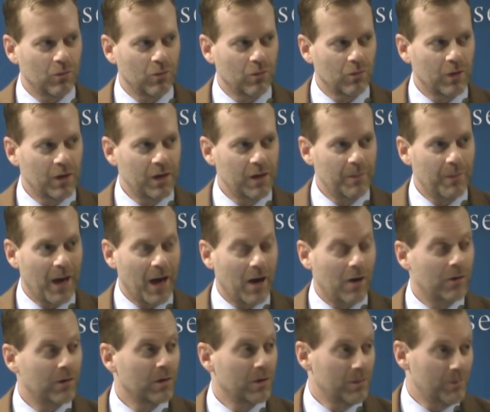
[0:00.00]
read
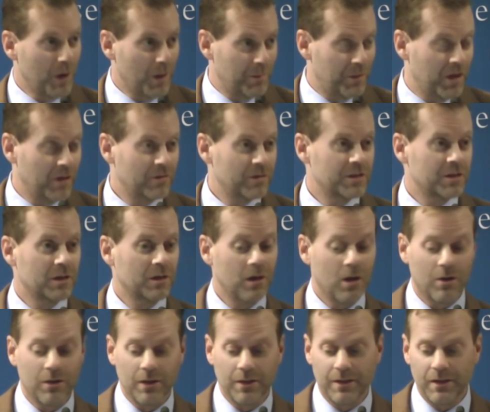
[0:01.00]
about, or you might be interested to
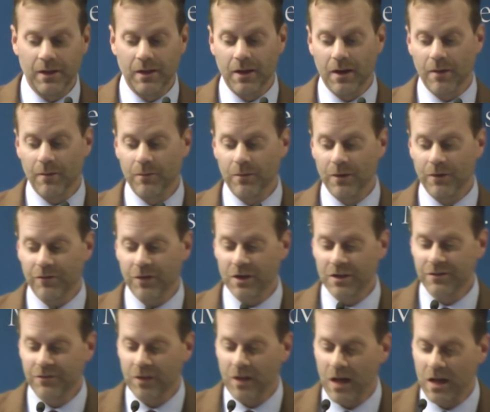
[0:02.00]
know that the, uh, the
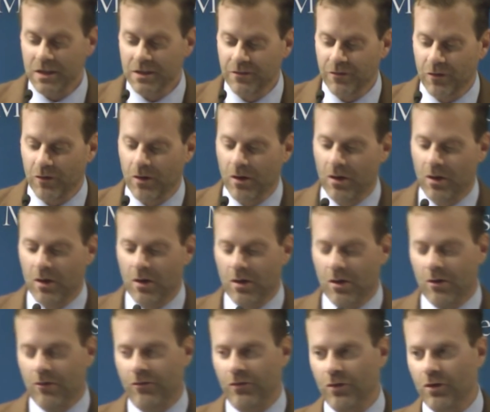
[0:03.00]
French philosopher
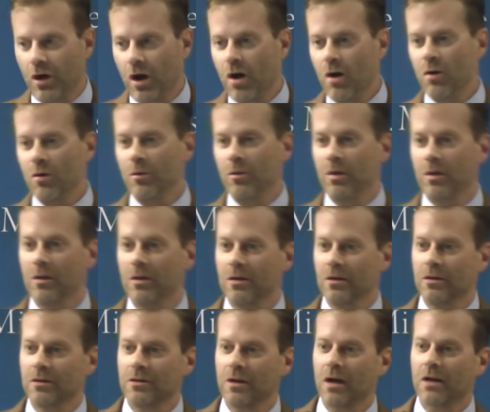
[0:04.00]
Foucault
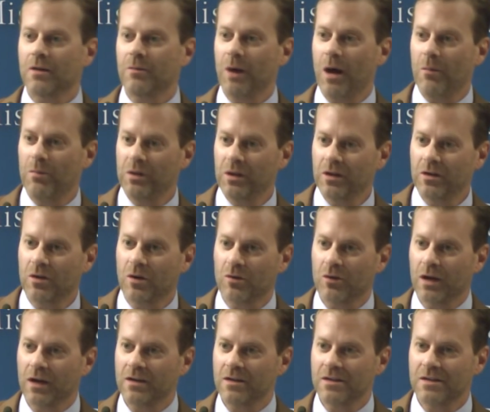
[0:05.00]
talked about political
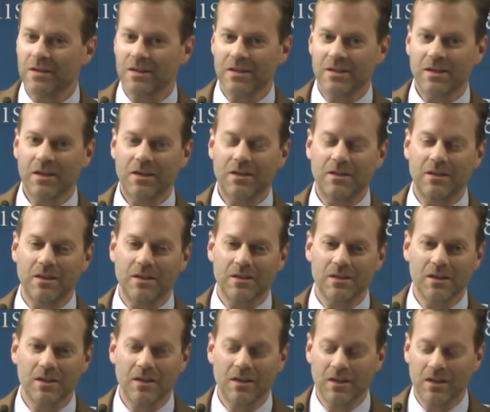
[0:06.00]
correctness in the
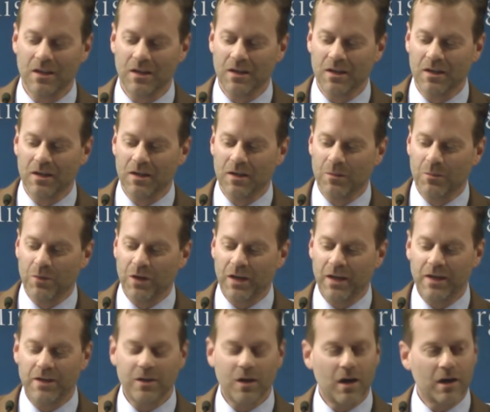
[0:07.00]
60s, but
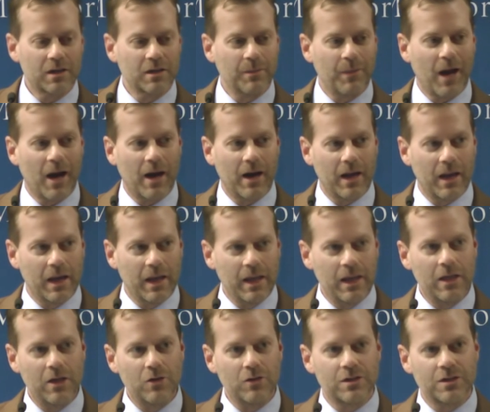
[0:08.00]
he talked about it, he
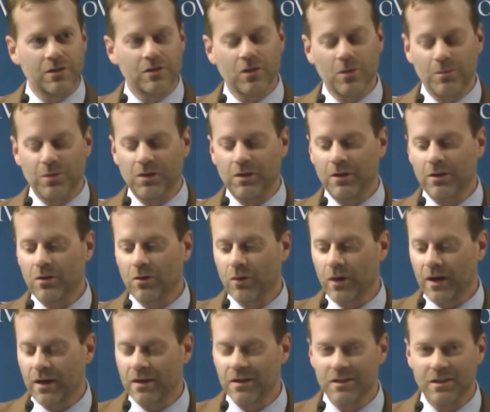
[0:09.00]
used the term political
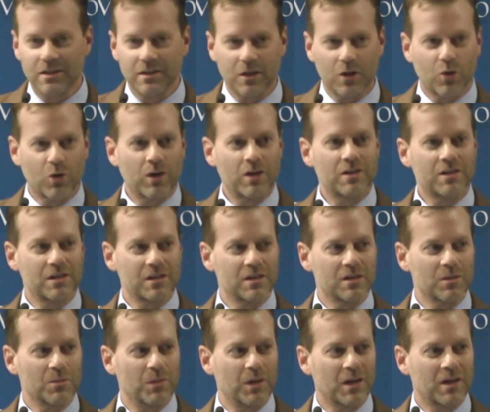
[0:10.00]
correctness as a
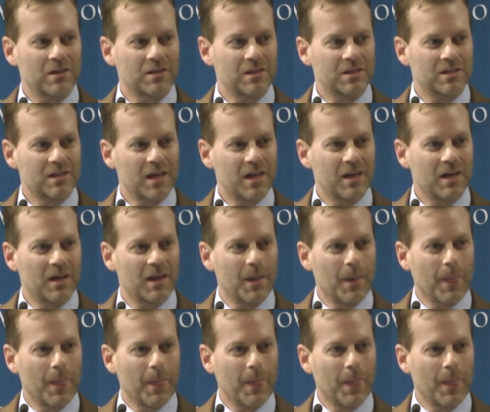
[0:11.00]
criticism because he said